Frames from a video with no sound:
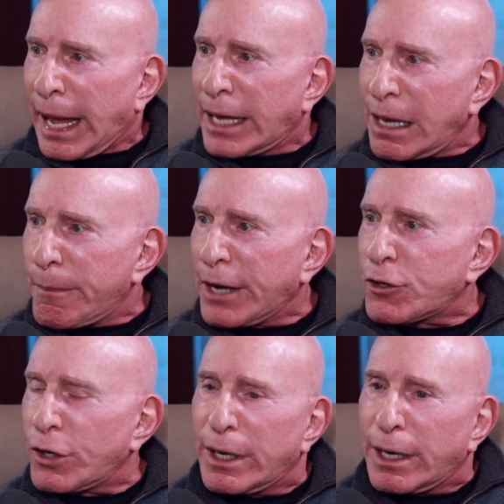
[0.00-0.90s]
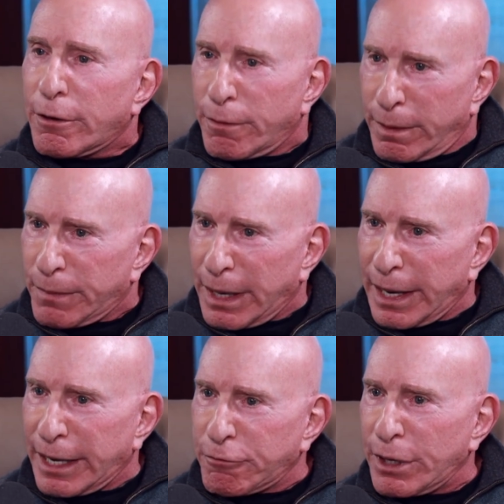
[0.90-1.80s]
As I mentioned in
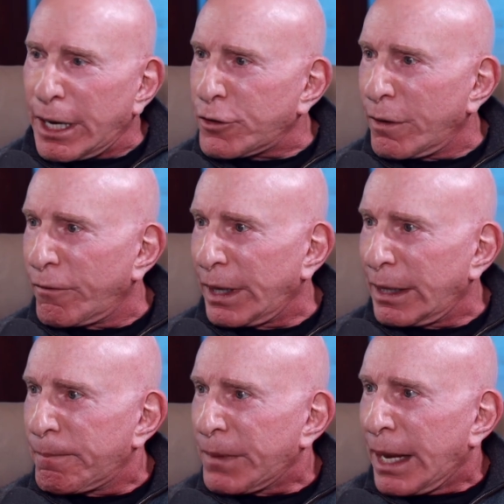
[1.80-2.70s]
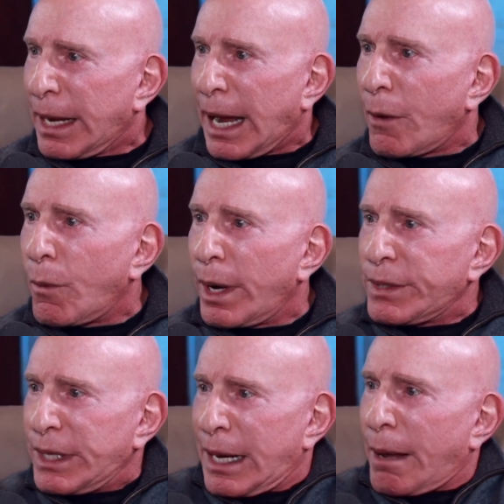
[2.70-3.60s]
my introduction, Phelim, I
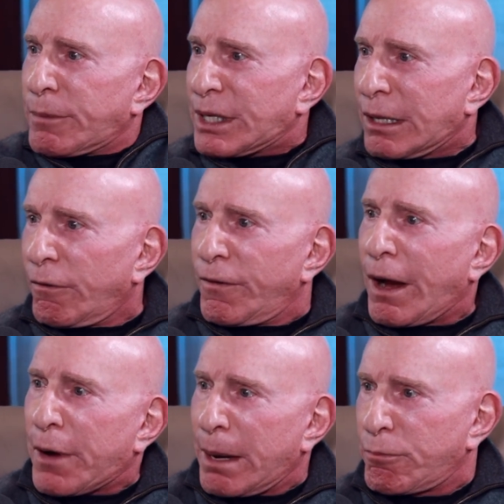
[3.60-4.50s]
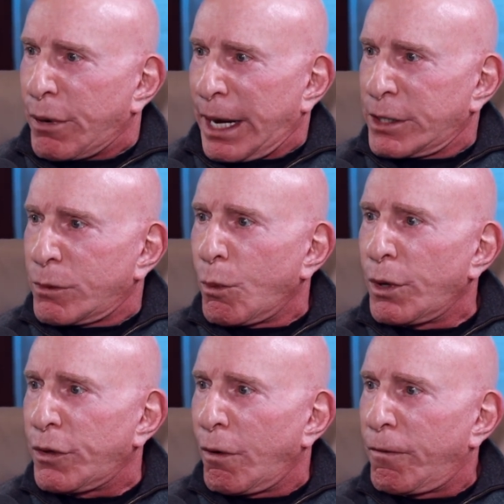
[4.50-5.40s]
was and I'm still very impressed
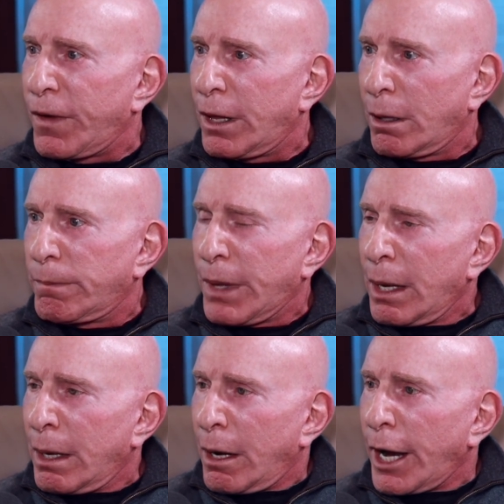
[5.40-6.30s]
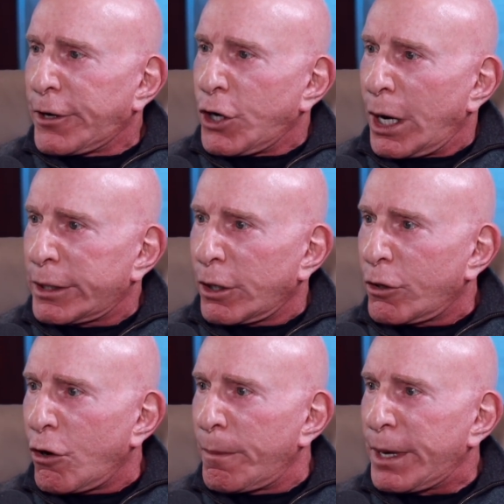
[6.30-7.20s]
with your film on Dr.
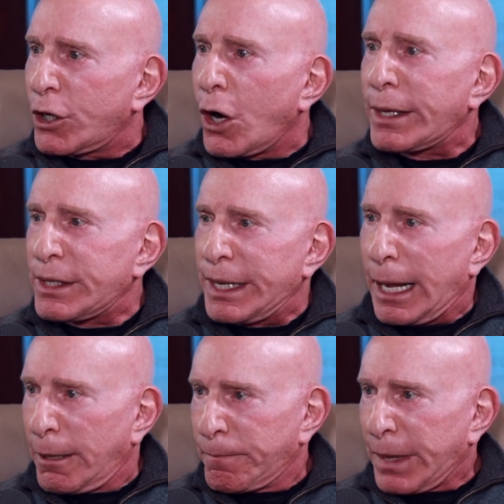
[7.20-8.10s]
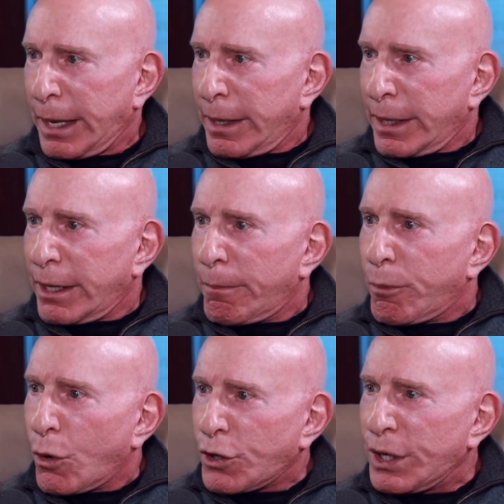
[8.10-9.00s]
Kermit Gosnell, the
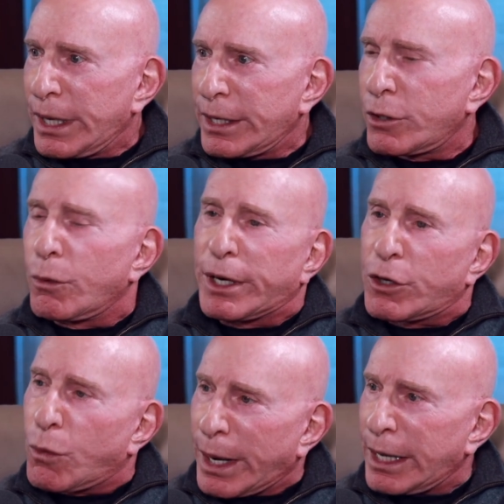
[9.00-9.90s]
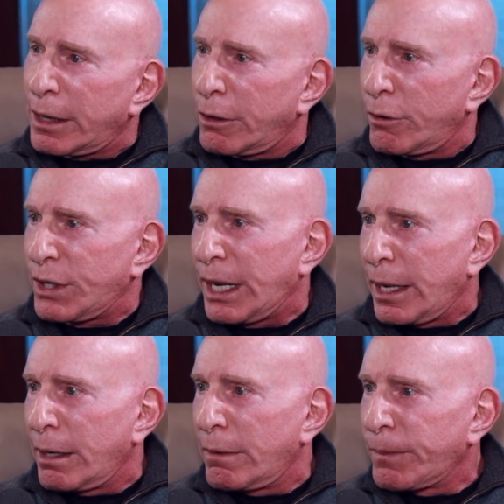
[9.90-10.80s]
abortionist who in
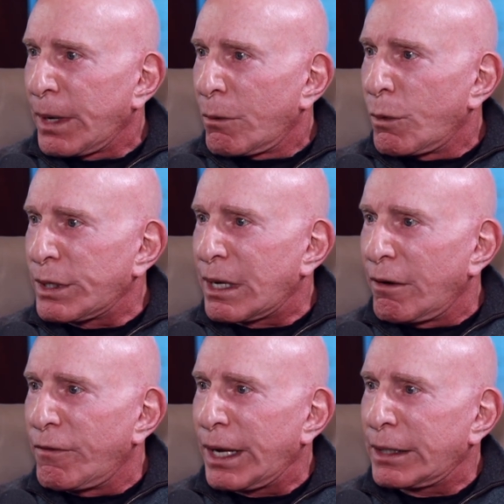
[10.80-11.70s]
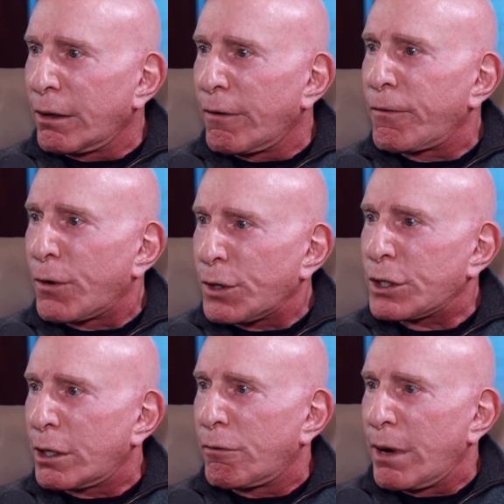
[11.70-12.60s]
2013 was convicted of
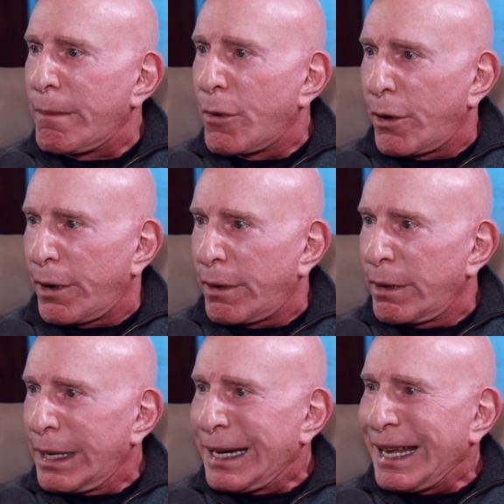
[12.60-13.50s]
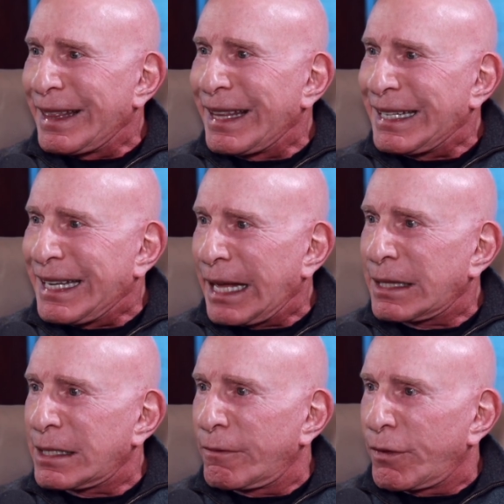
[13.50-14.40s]
first degree murder in the
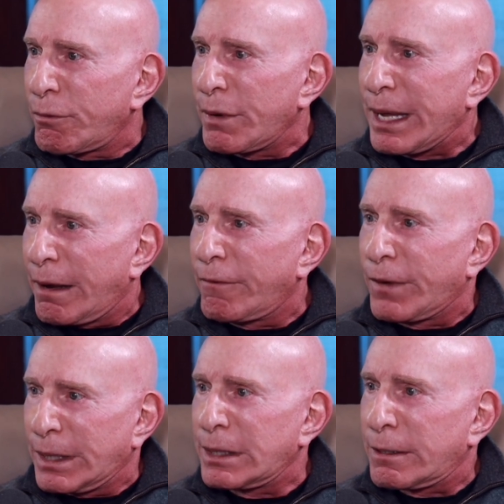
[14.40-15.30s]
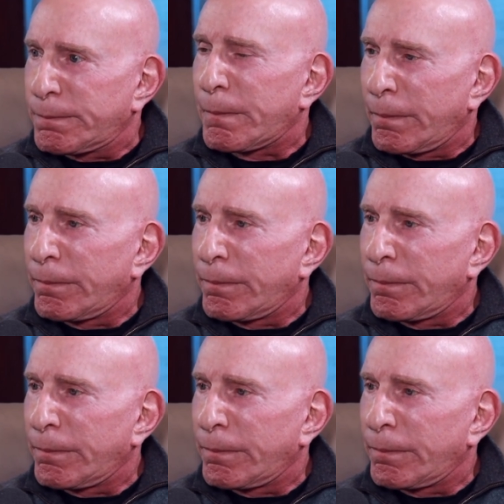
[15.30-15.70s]
deaths of three infants.